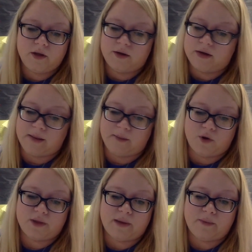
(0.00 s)
Not
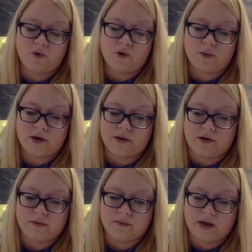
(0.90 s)
more than my poor
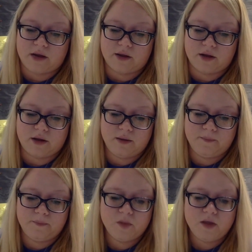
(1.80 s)
brother, I think.
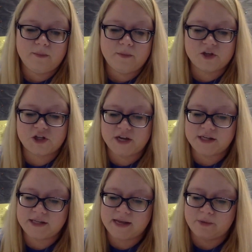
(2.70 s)
But the
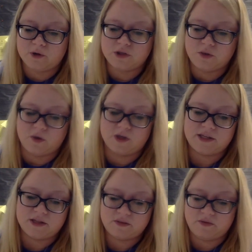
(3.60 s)
Chase Ambrose who worked
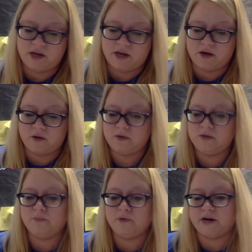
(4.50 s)
on this video,
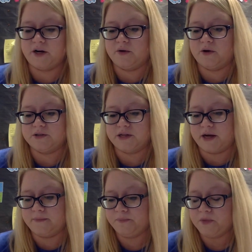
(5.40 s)
Brendan goes
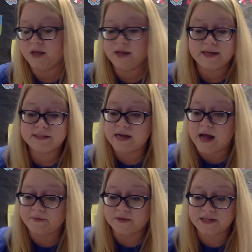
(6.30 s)
on, is
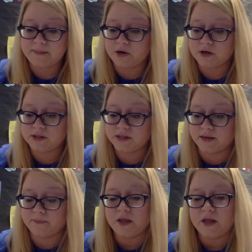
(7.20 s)
not the same
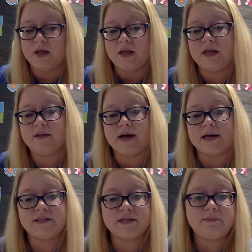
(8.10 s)
person. He
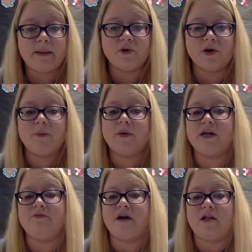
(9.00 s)
lost his memory when
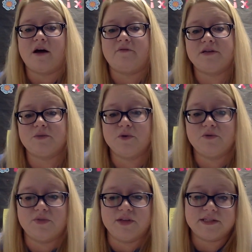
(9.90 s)
he fell off his
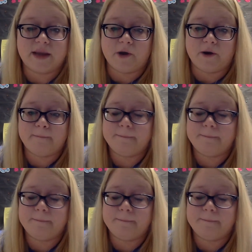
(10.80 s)
roof this summer.